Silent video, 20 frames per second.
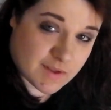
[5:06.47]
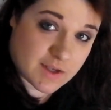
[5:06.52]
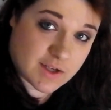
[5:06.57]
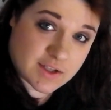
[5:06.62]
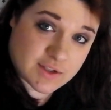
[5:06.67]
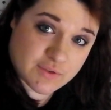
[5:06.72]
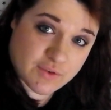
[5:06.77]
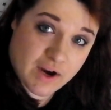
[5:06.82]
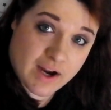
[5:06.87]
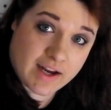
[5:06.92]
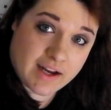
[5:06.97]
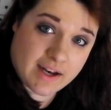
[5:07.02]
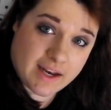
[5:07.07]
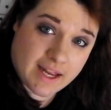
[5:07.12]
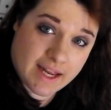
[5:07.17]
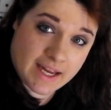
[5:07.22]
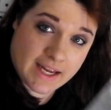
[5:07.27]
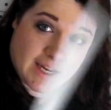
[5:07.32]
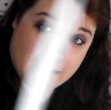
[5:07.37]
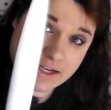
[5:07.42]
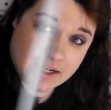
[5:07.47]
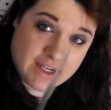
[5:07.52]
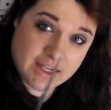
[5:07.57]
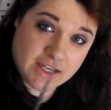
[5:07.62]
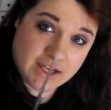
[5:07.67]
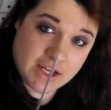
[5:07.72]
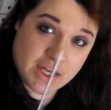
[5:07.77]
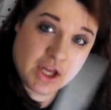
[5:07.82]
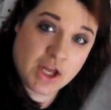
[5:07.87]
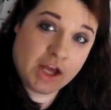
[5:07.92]
Because frankly,
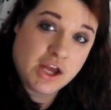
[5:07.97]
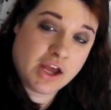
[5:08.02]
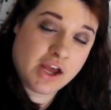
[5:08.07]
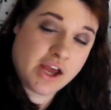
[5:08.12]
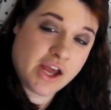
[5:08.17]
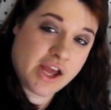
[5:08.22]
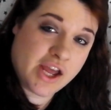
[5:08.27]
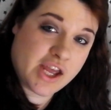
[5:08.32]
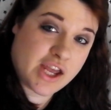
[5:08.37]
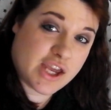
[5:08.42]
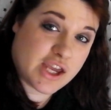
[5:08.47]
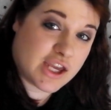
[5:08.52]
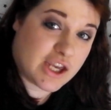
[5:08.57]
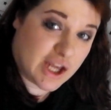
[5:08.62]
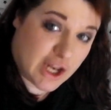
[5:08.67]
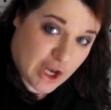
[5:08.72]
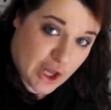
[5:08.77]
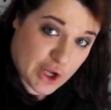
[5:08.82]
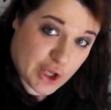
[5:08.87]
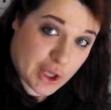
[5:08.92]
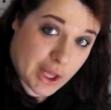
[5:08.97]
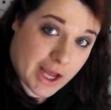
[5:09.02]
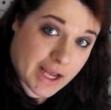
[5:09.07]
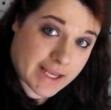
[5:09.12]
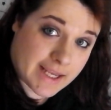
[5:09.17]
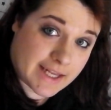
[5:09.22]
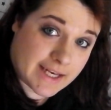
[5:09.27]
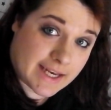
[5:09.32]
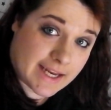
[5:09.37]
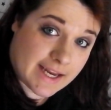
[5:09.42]
you look
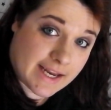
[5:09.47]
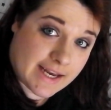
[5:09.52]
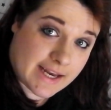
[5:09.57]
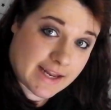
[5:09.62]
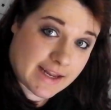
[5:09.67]
like you need